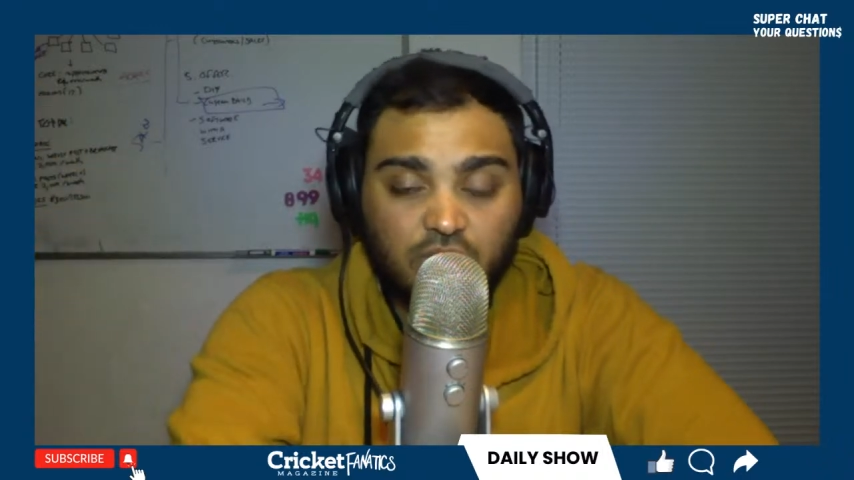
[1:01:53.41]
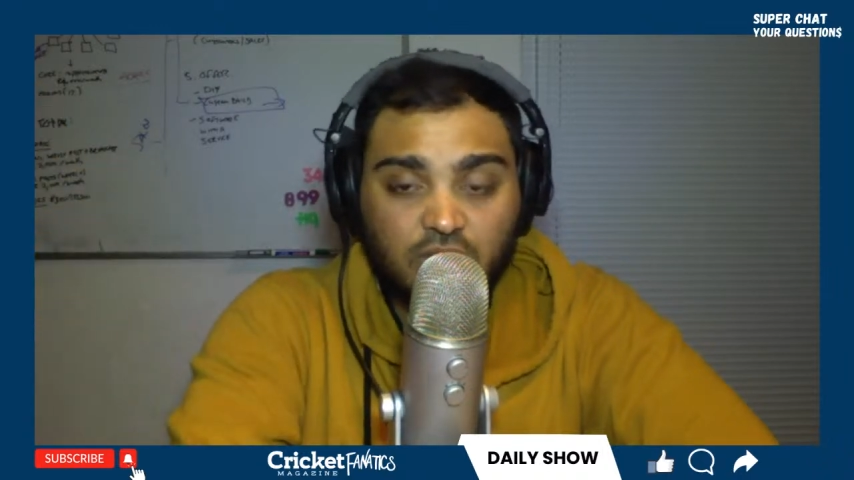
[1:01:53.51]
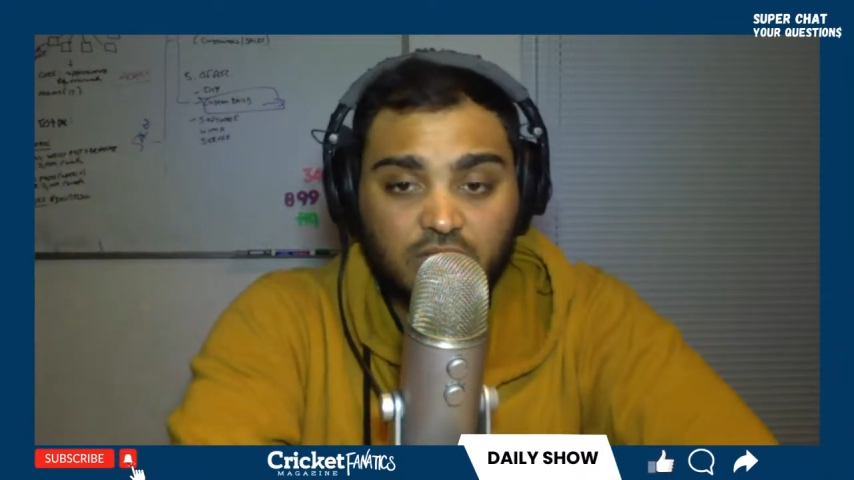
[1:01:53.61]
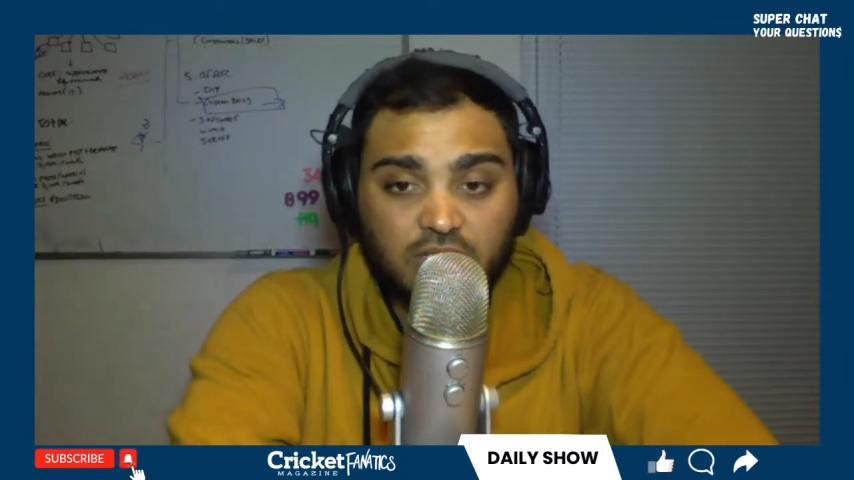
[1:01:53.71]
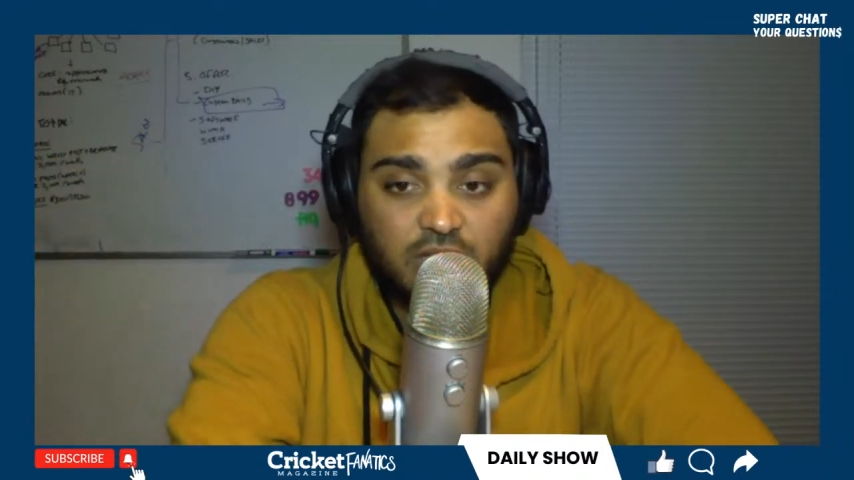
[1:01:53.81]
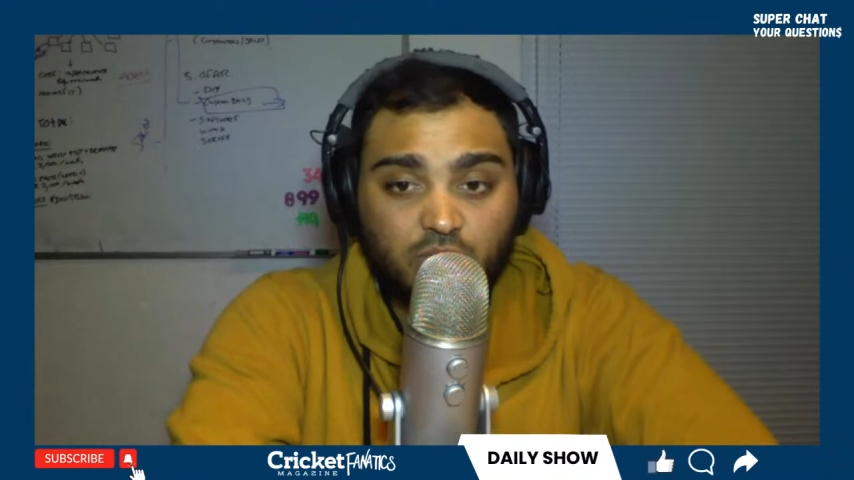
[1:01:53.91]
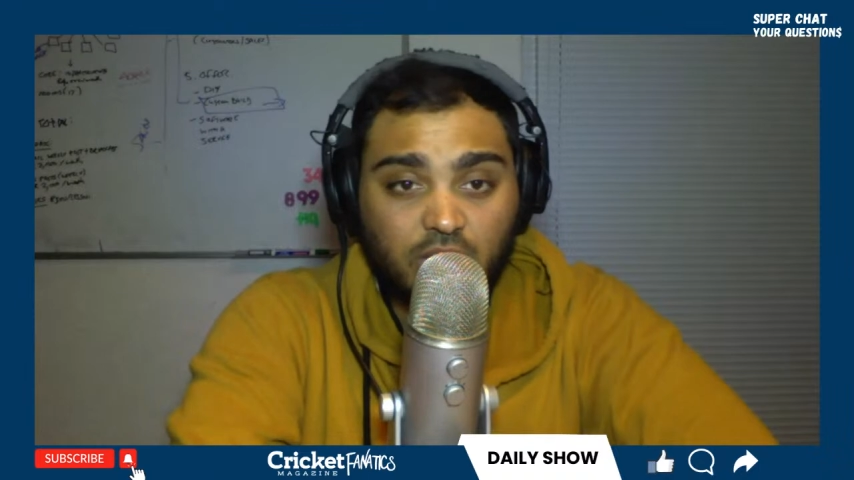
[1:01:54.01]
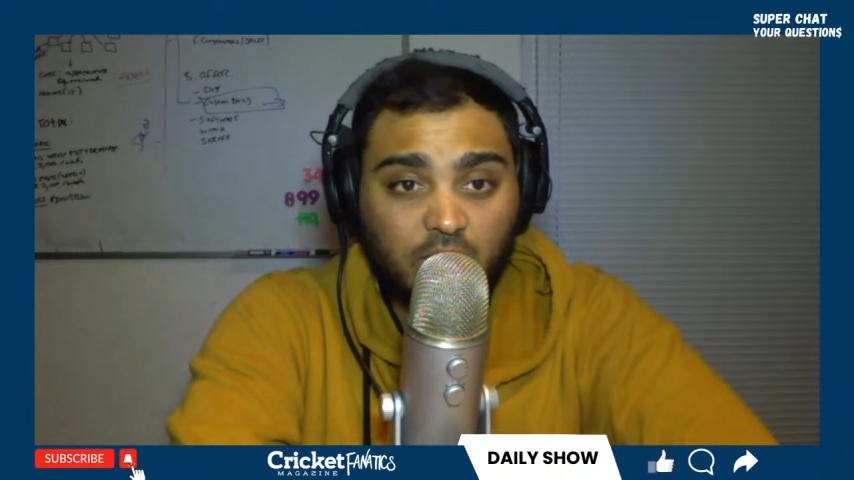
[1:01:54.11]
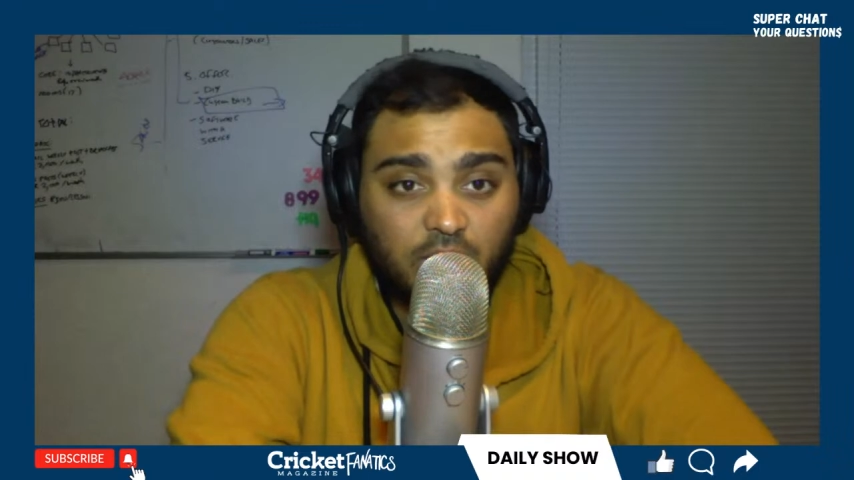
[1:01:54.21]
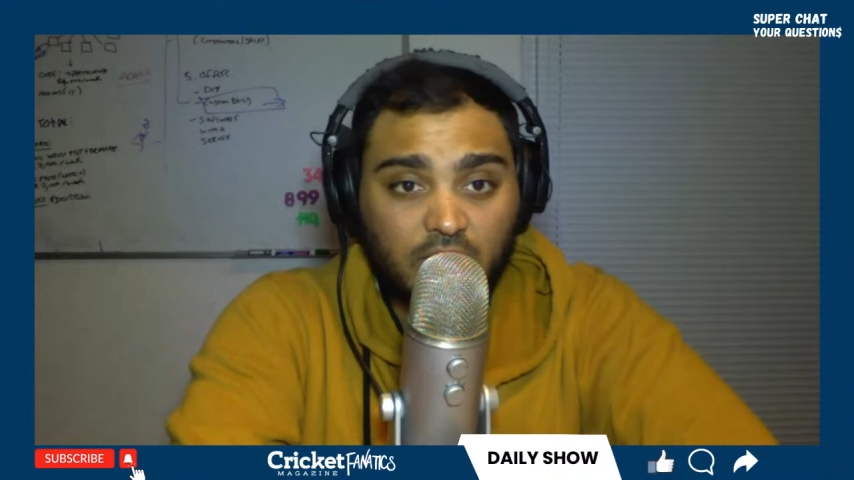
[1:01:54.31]
discuss what
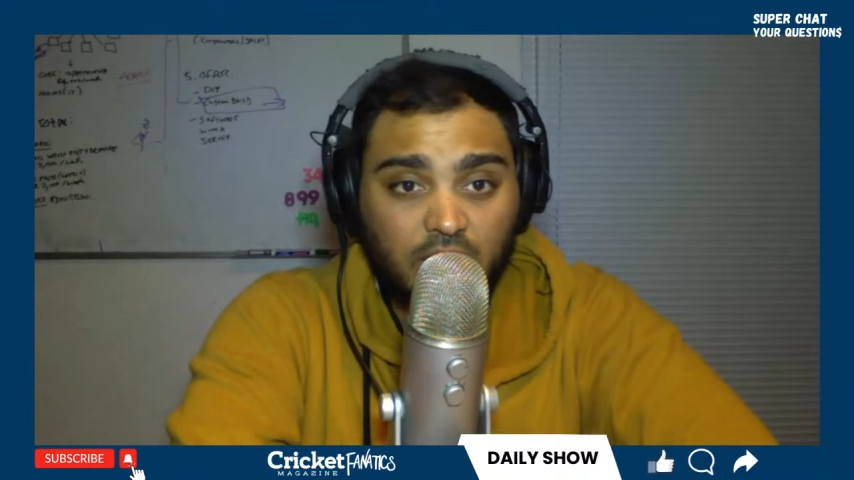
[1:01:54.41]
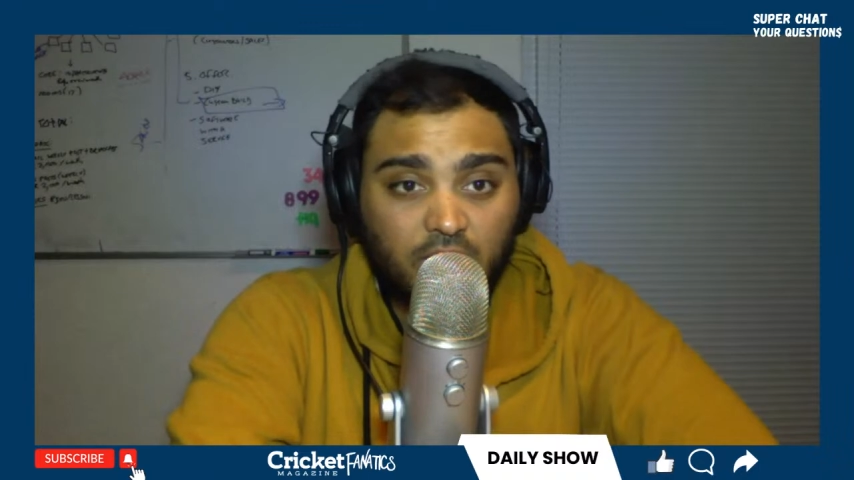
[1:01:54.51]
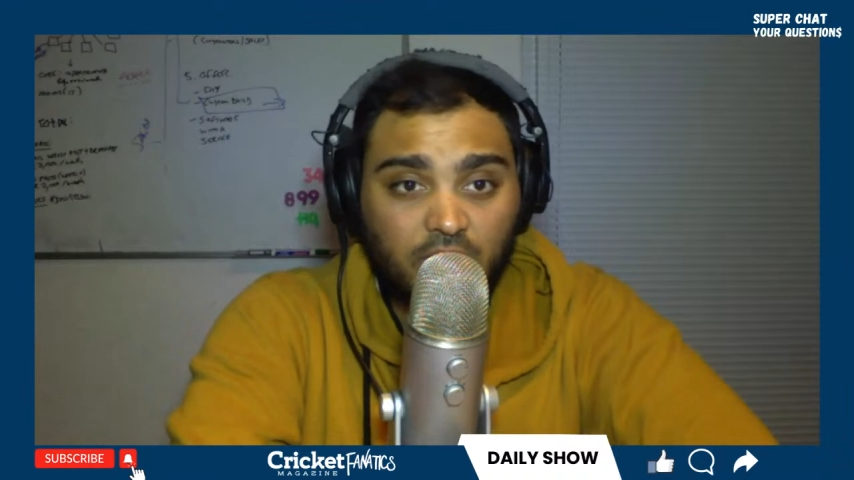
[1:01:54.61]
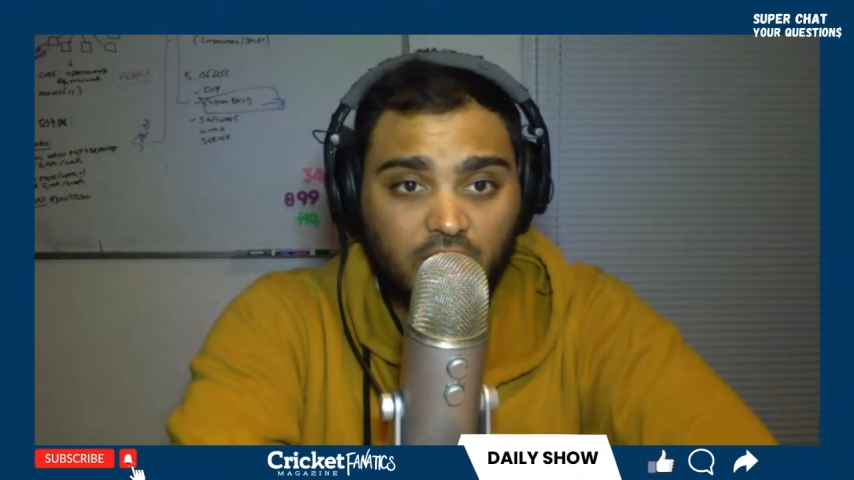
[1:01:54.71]
happened down there,